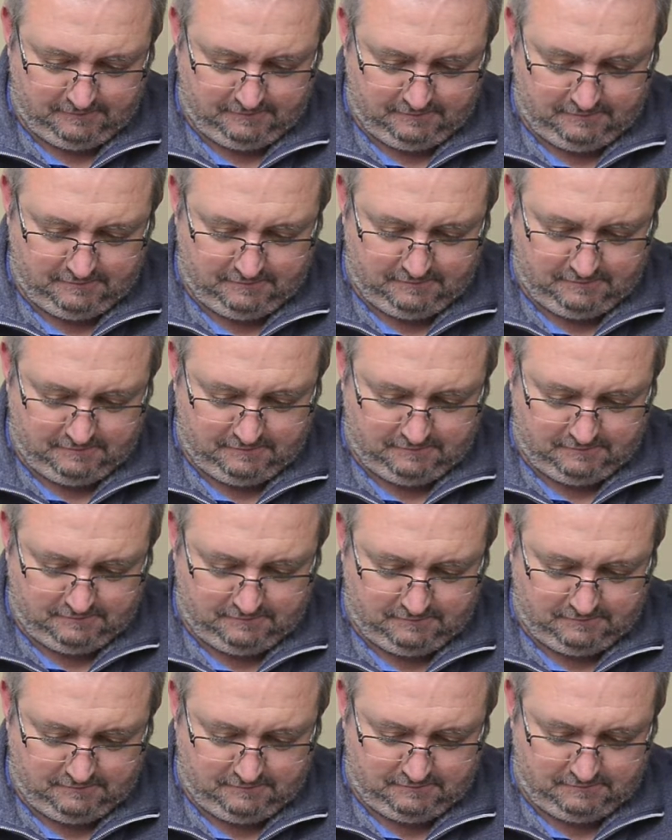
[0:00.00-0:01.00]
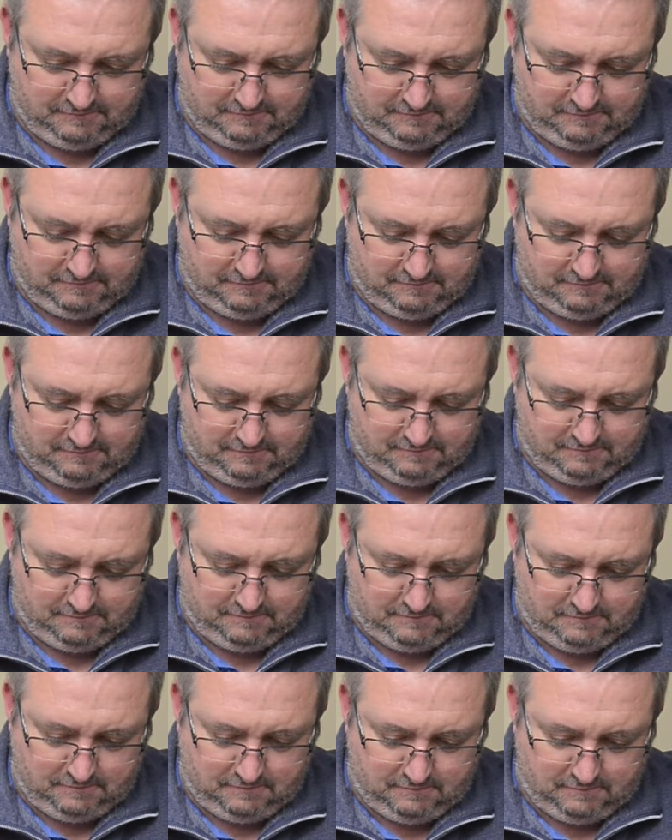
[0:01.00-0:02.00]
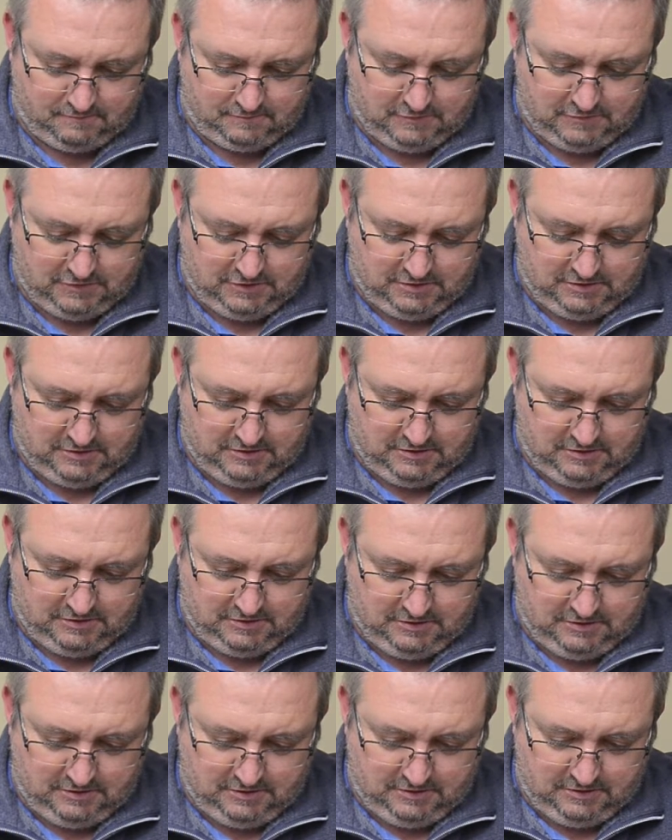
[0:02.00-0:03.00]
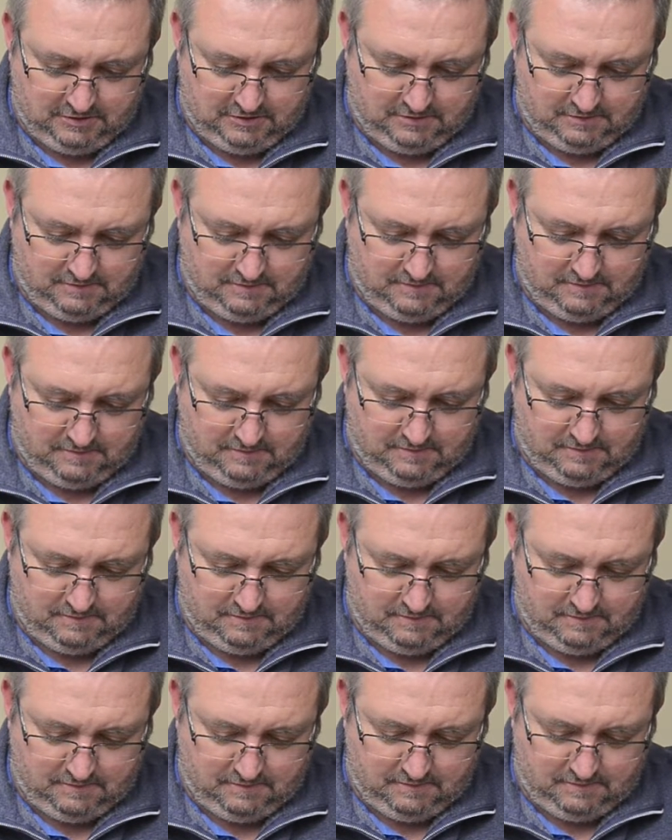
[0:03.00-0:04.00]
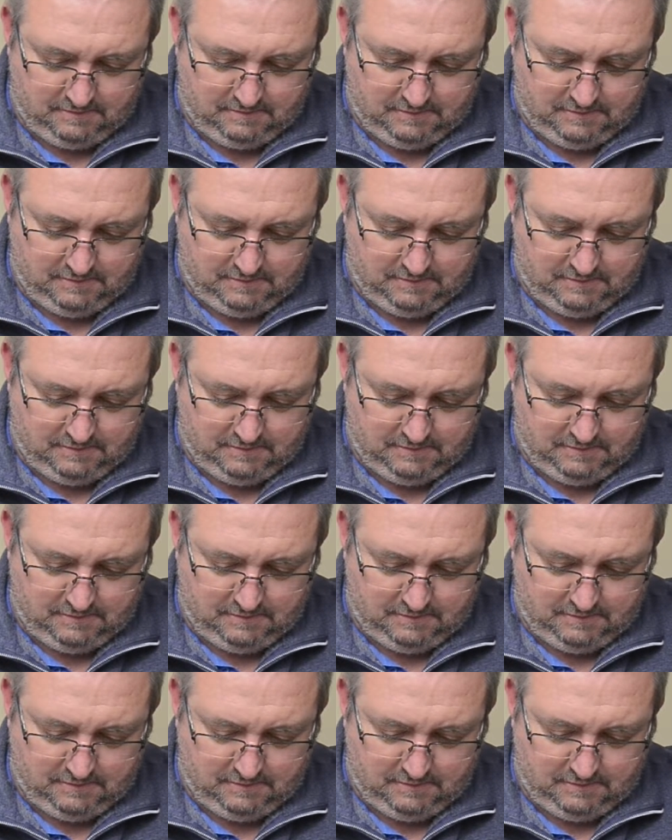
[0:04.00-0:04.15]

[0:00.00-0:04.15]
No one is speaking in this clip.